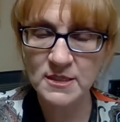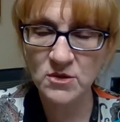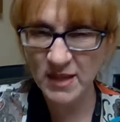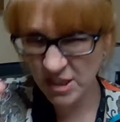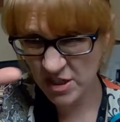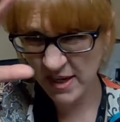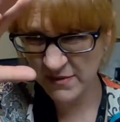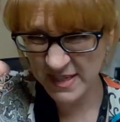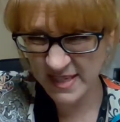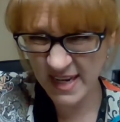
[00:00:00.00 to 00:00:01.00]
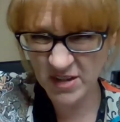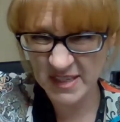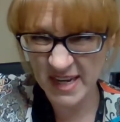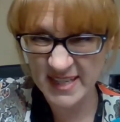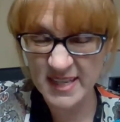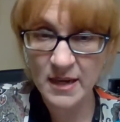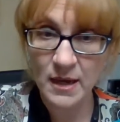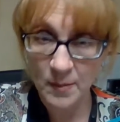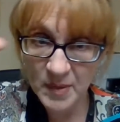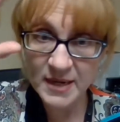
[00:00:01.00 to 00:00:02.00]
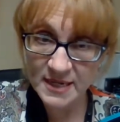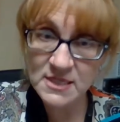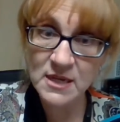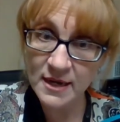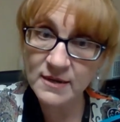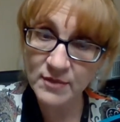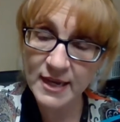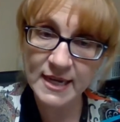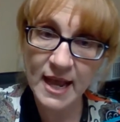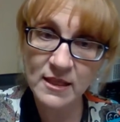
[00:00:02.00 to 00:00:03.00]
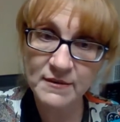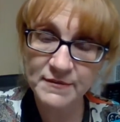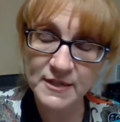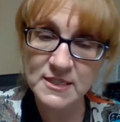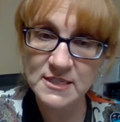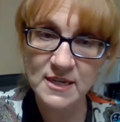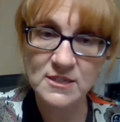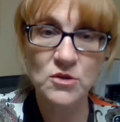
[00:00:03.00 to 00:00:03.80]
So they just have the single tusk, but it is kind of like an elephant's tusk.